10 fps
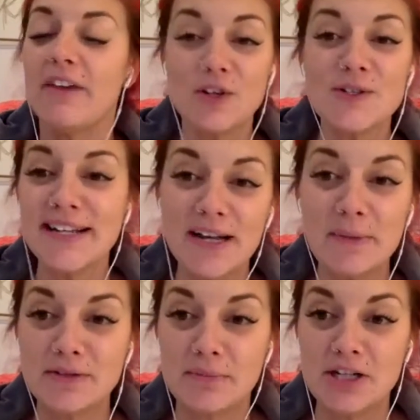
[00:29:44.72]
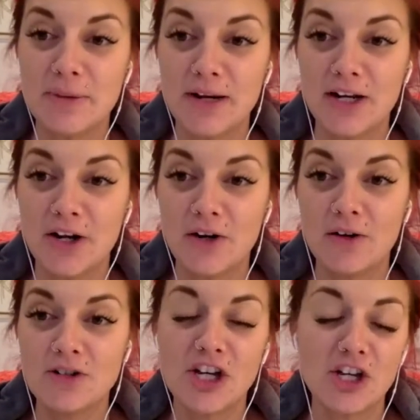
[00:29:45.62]
if you sign up as a Beachbody
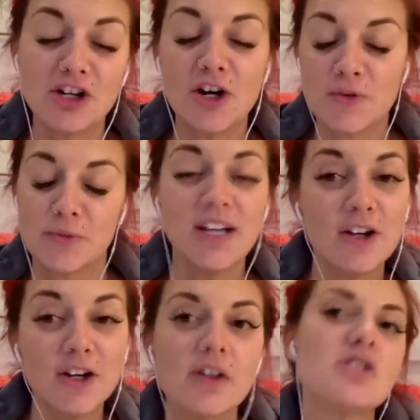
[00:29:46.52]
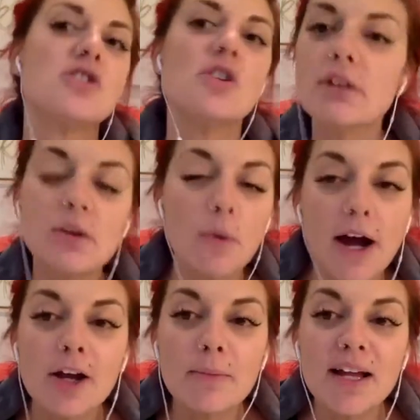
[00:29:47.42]
coach, your coach will tell you there's no
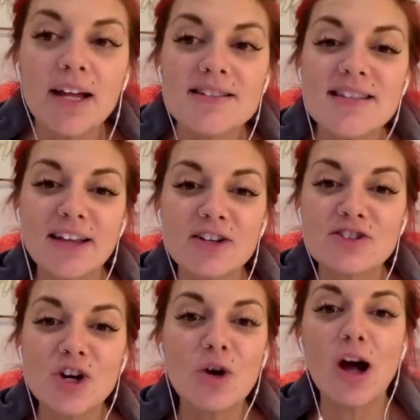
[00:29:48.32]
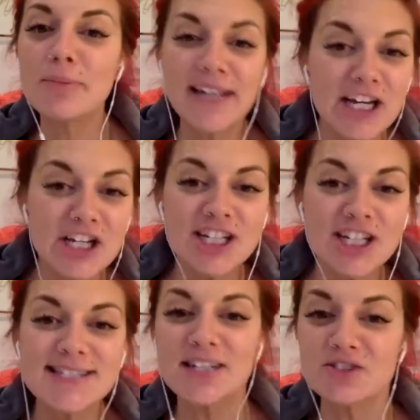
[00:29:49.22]
requirements, there's no
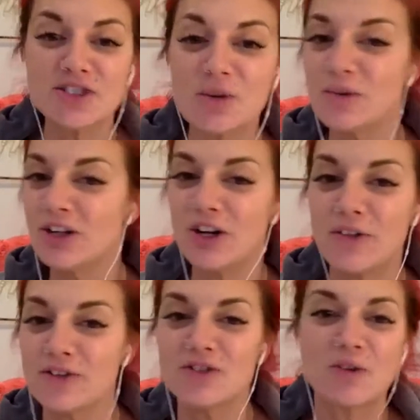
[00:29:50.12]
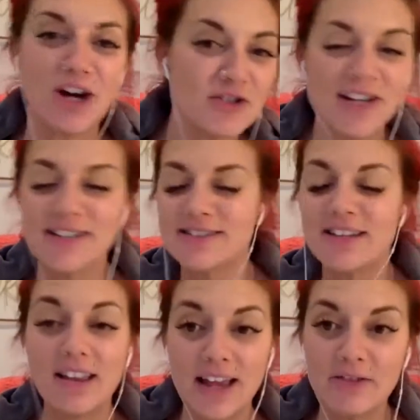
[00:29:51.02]
obligations, there's no, you know, there's no contracts,
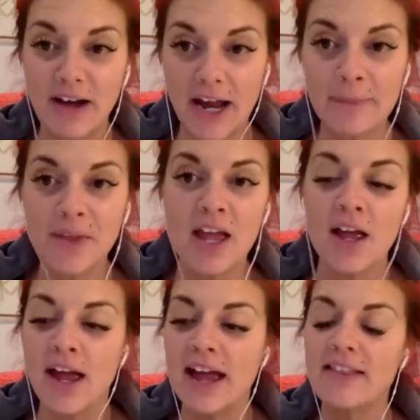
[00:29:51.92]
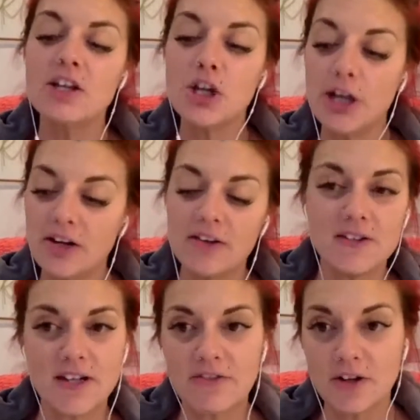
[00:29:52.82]
none of that, right? And then you hear this
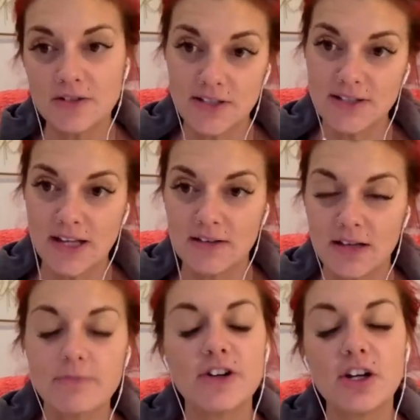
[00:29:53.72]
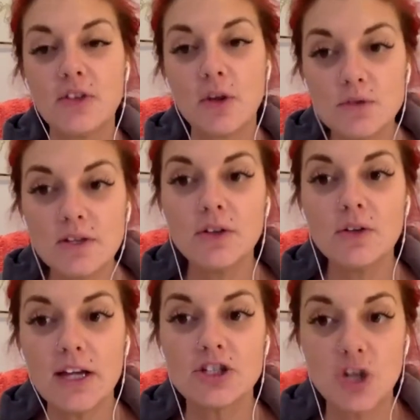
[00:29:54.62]
stuff called Success Club. For those of you
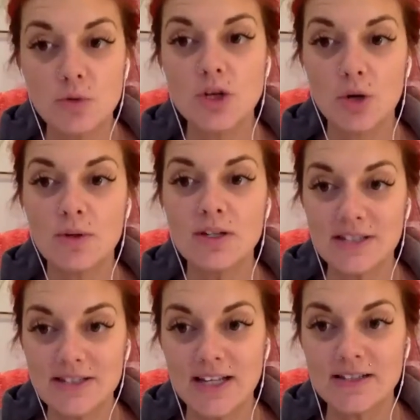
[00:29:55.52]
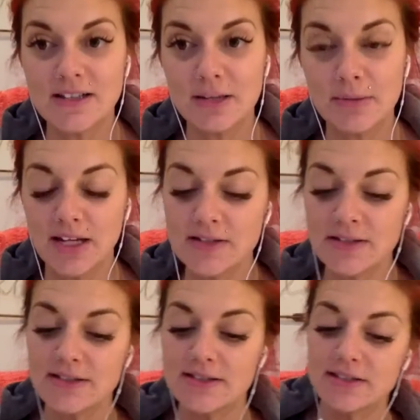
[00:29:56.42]
that don't know what Success Club is,
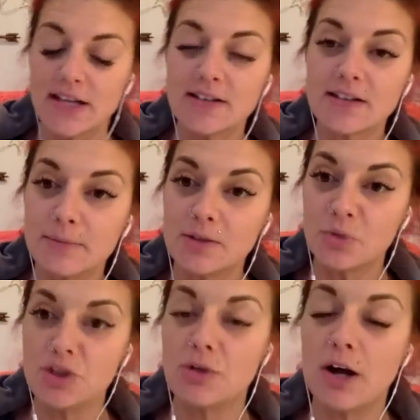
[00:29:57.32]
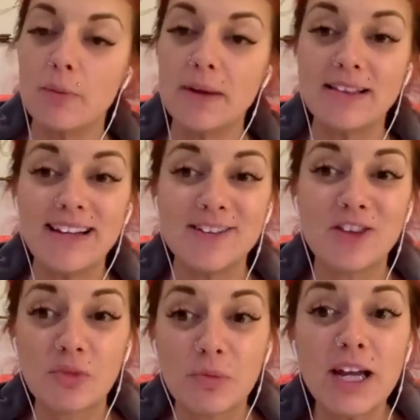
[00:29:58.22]
Success Club is when you help at
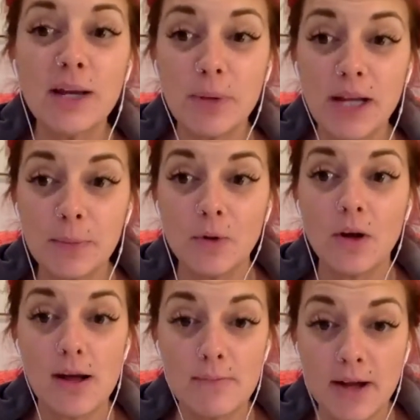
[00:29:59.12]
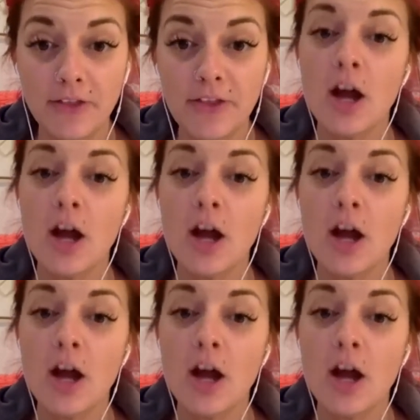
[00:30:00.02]
least three people a month,